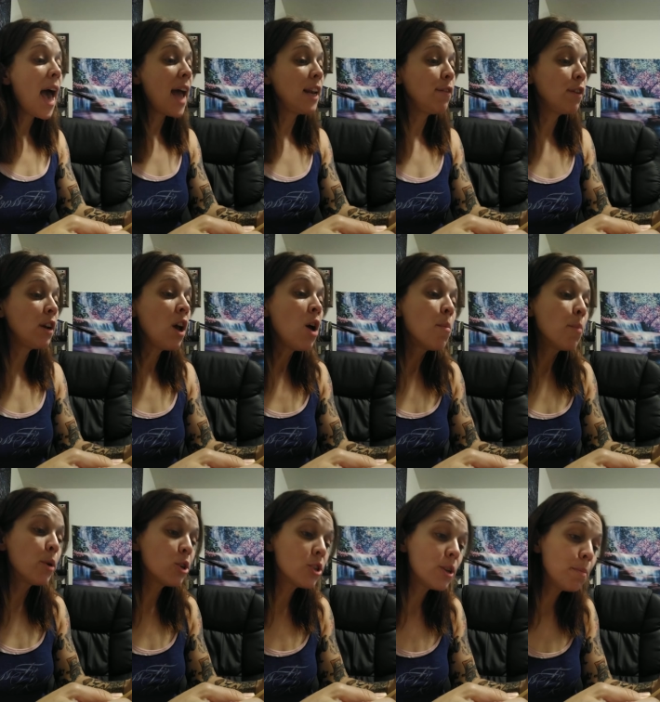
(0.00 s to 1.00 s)
and even
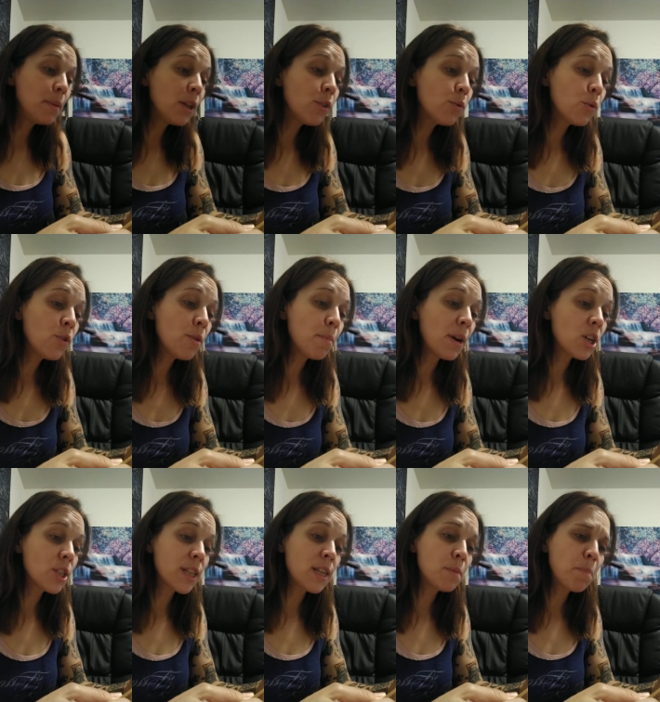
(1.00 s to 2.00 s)
pushed a bill through the
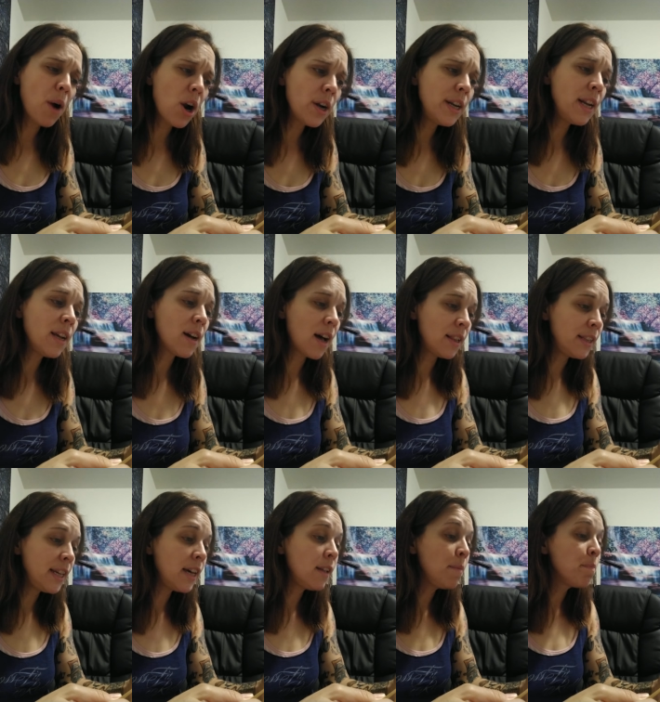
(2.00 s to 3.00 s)
Majlis pardoning
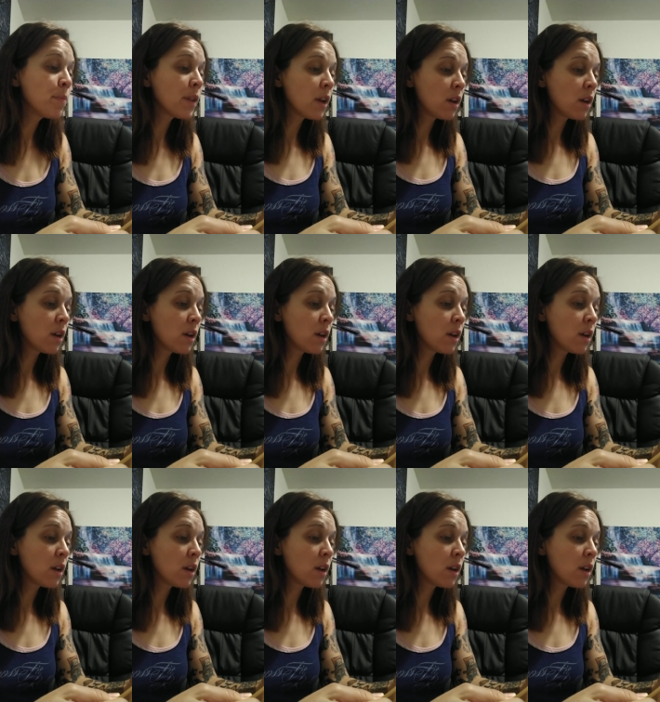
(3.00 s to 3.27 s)
Khalil